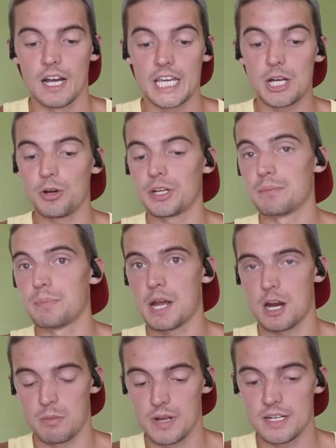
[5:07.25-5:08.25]
hearing
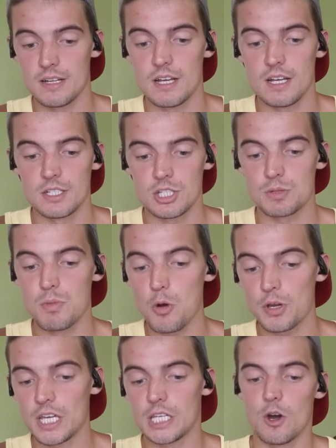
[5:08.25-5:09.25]
impairment,
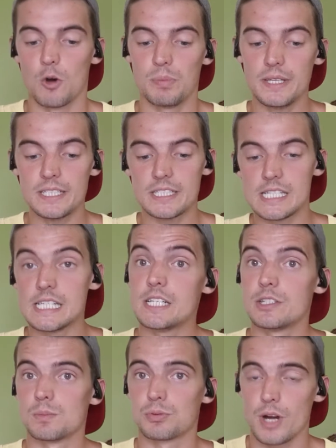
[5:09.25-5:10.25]
smoking, obesity,
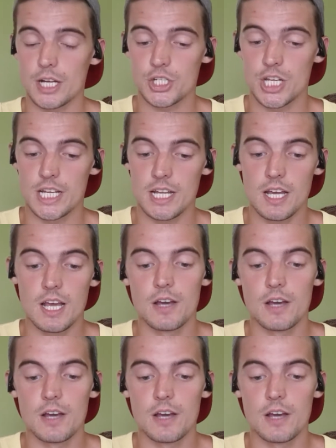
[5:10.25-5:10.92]
depression,